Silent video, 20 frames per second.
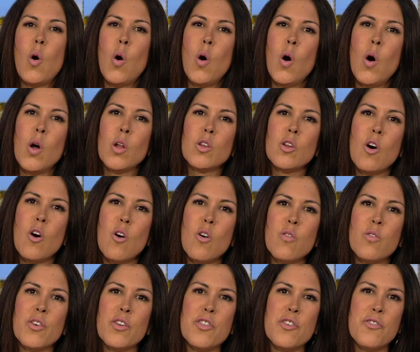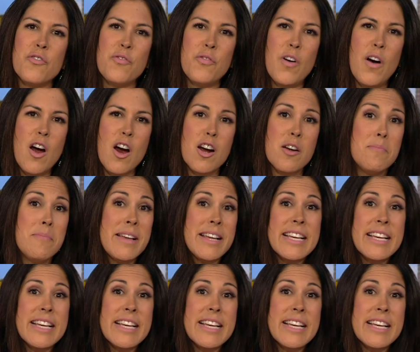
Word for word: all over the farm,